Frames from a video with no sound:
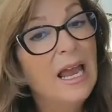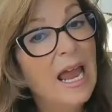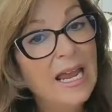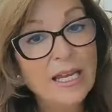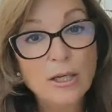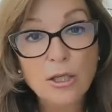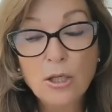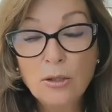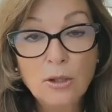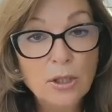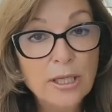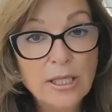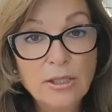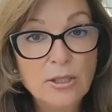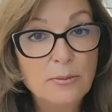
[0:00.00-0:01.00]
Hey, are you
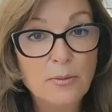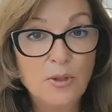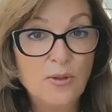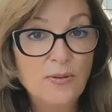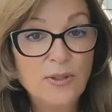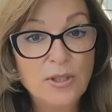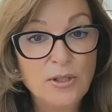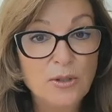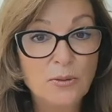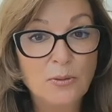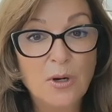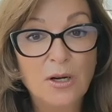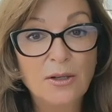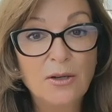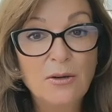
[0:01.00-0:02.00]
looking to move to
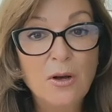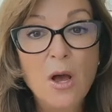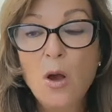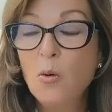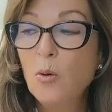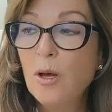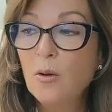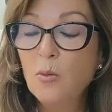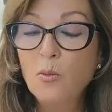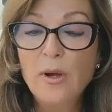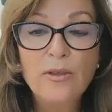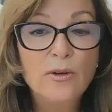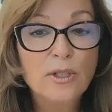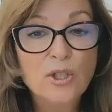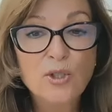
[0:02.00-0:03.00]
Toronto? Well,
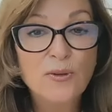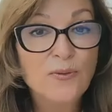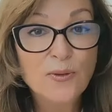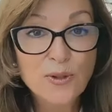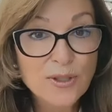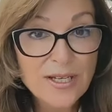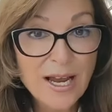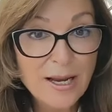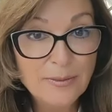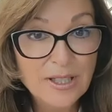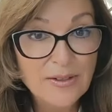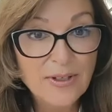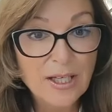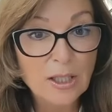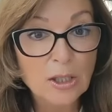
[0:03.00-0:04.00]
whether it's your first time
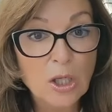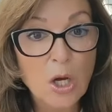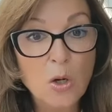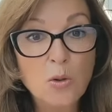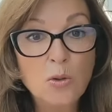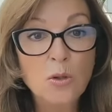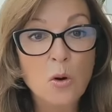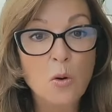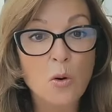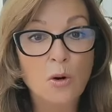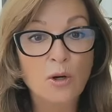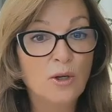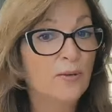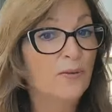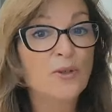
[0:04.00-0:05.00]
living alone
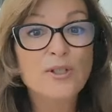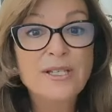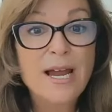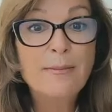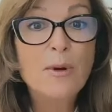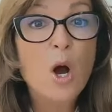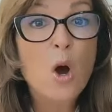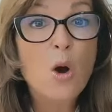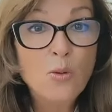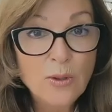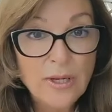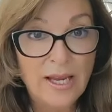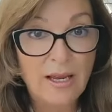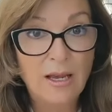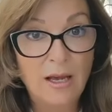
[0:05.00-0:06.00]
or your first time
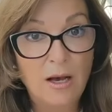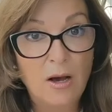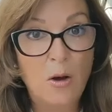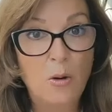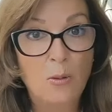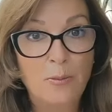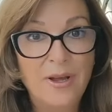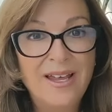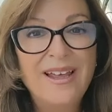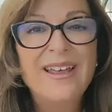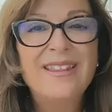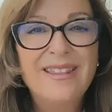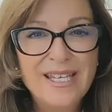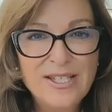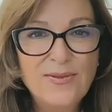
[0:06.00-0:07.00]
owning a home,
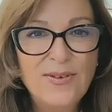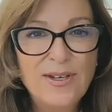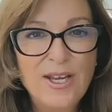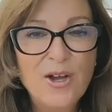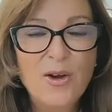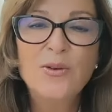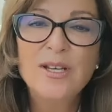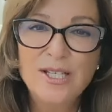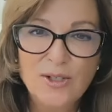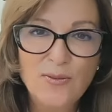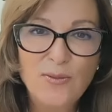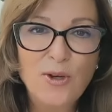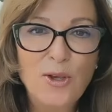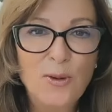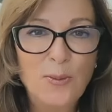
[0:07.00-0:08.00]
this video is
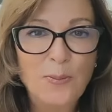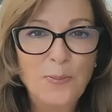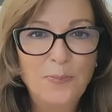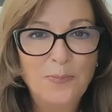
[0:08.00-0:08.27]
for you.